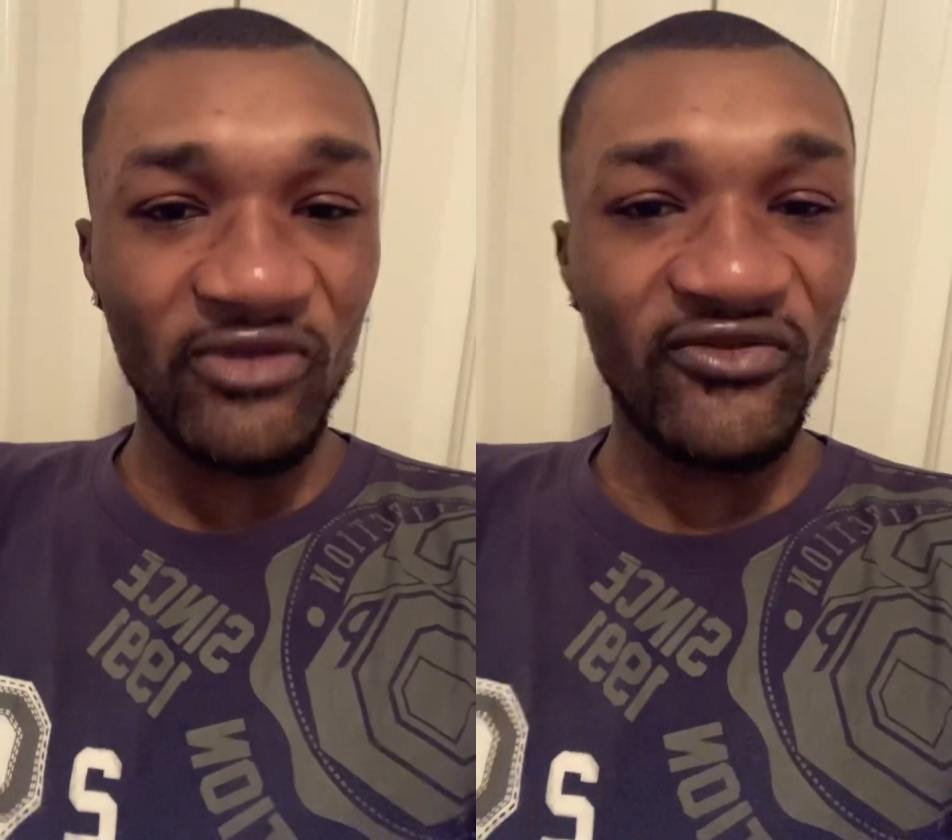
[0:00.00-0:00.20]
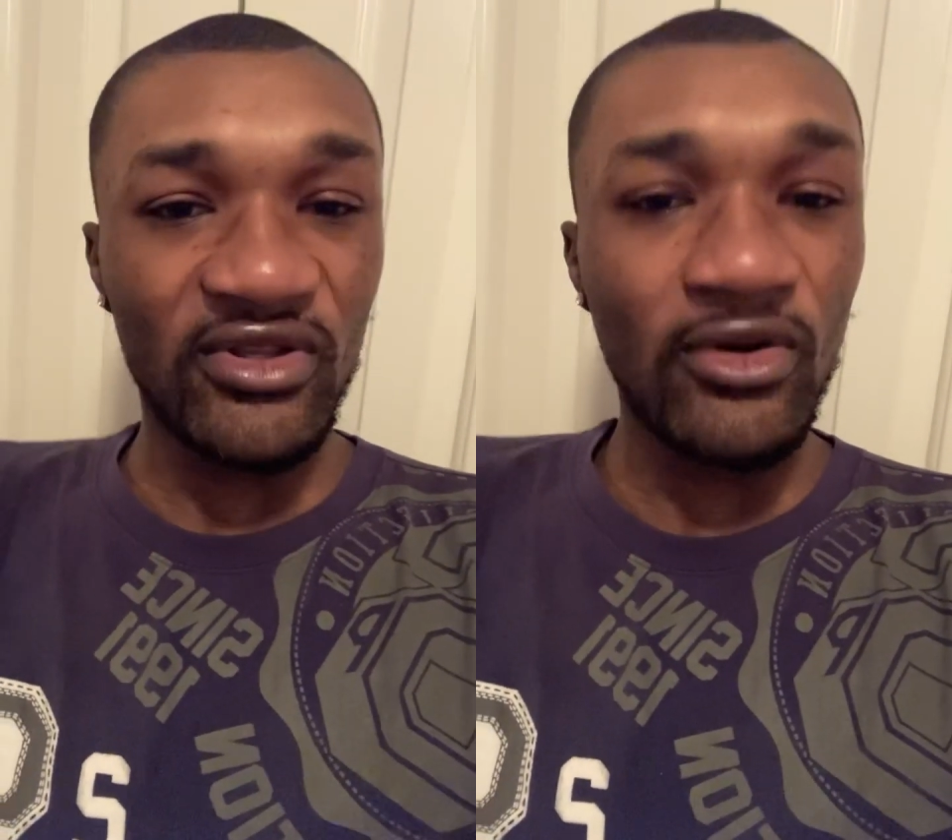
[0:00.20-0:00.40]

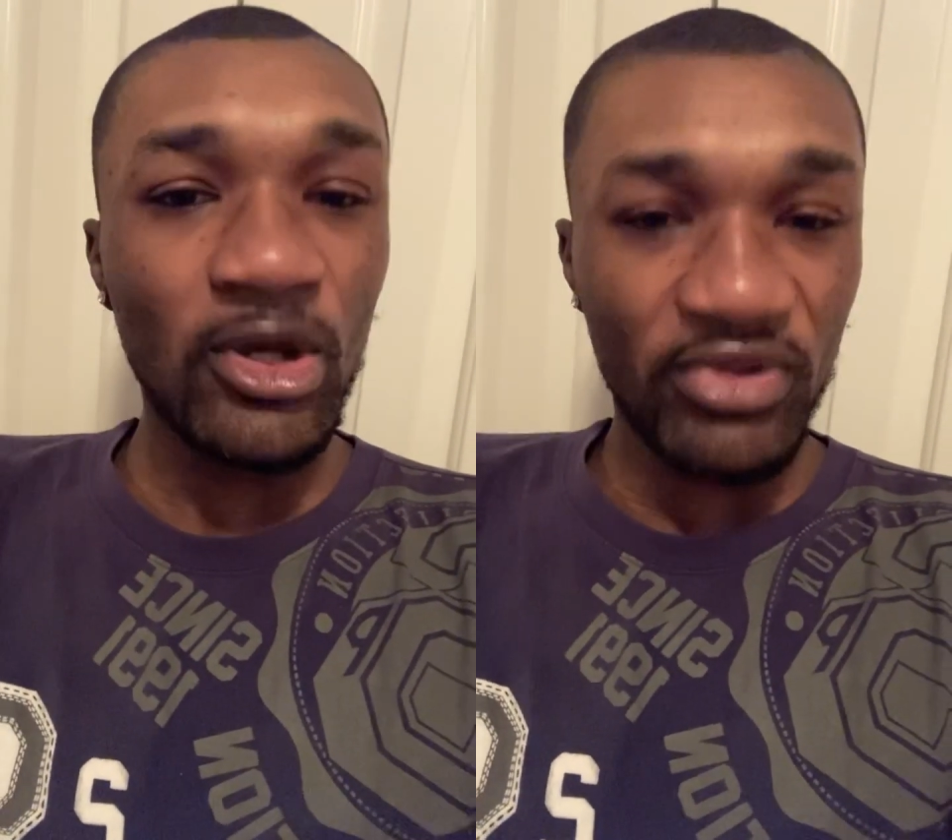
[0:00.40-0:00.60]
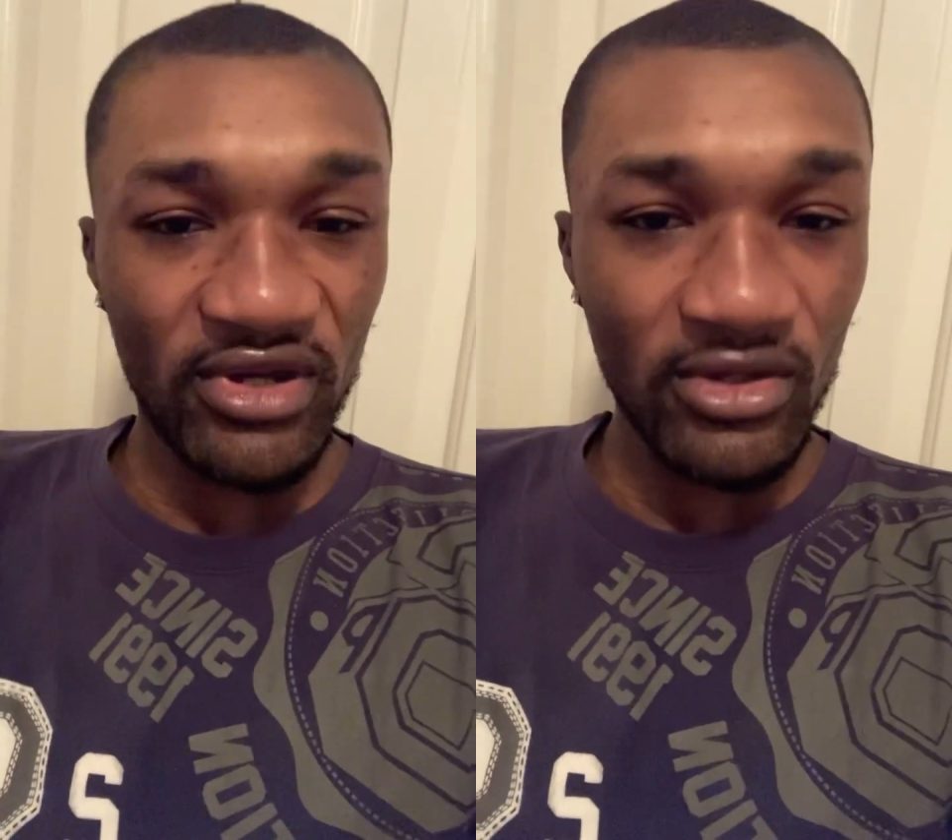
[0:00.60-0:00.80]
for no
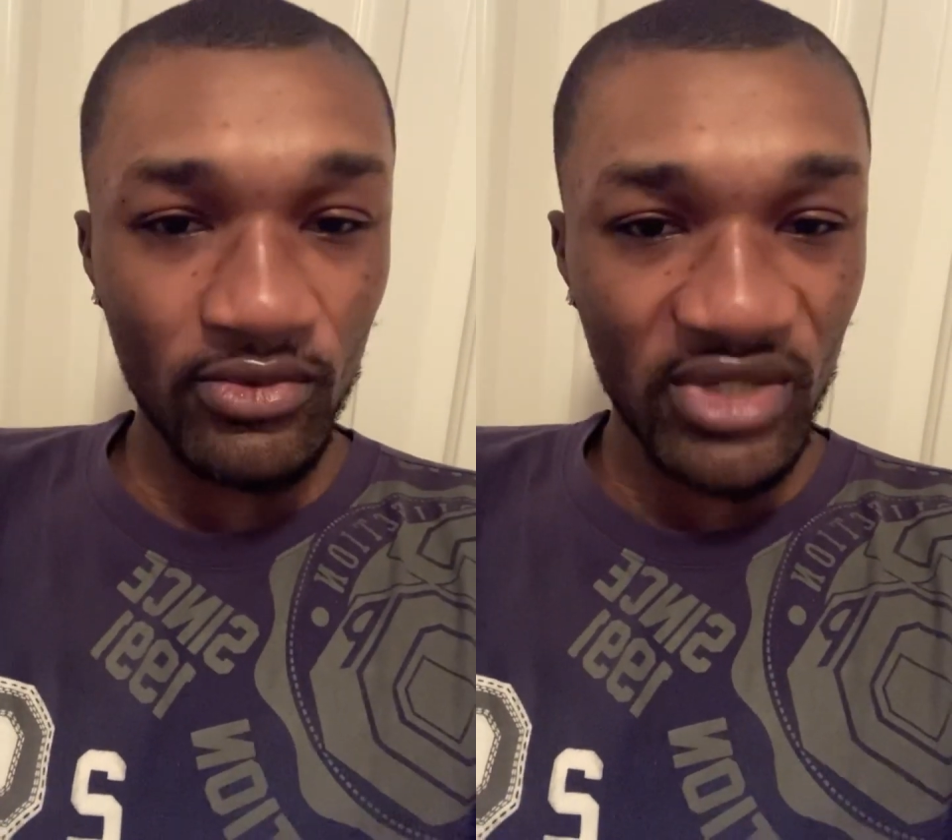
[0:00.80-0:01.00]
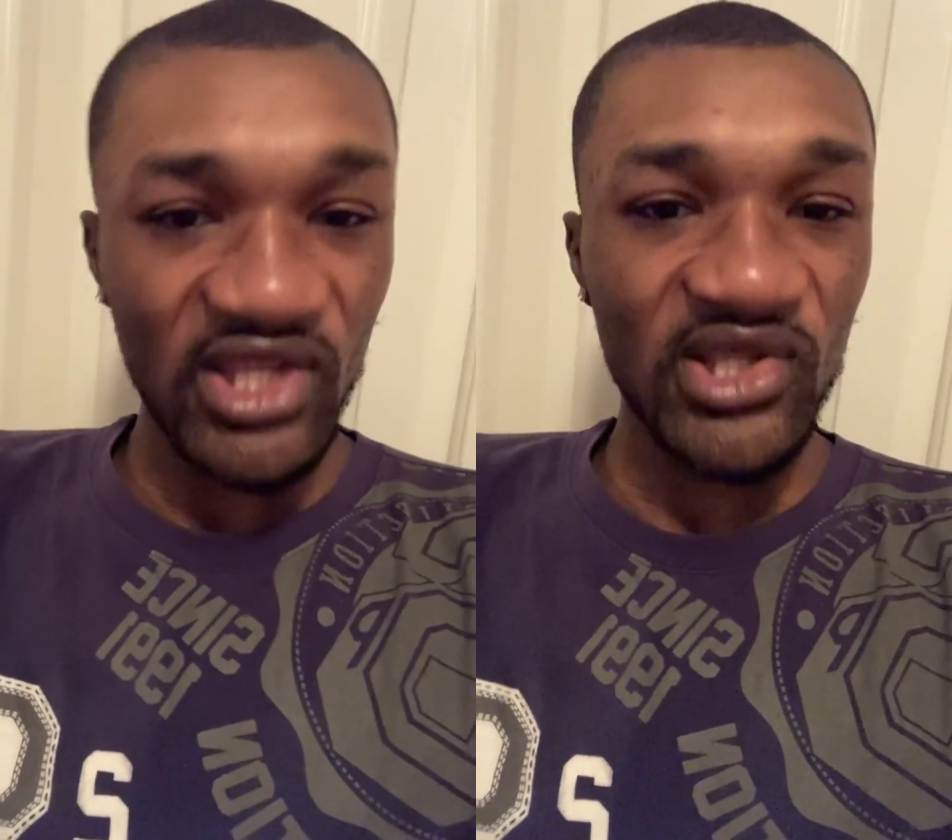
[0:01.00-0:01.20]
apparent
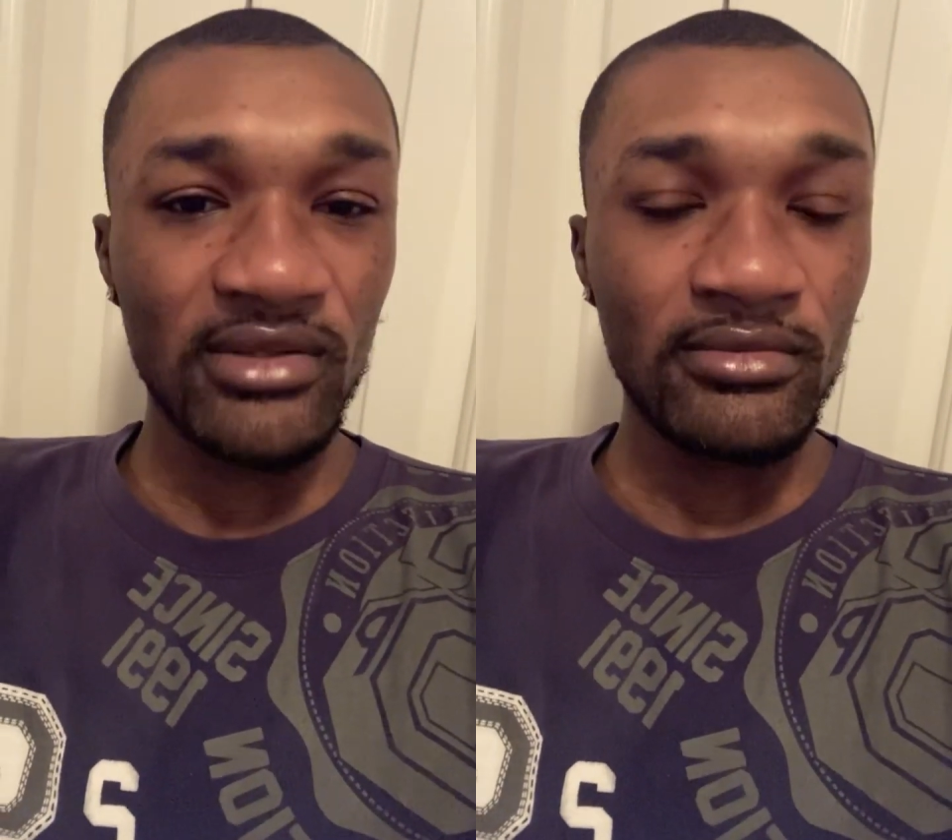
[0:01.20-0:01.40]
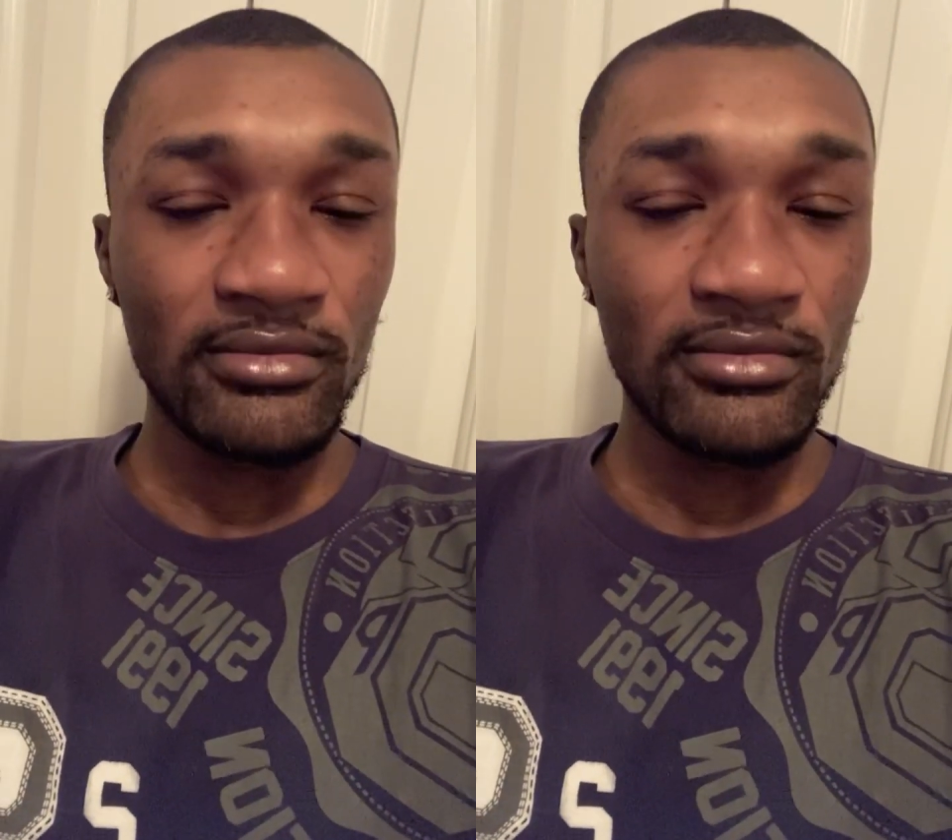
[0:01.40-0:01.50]
reason.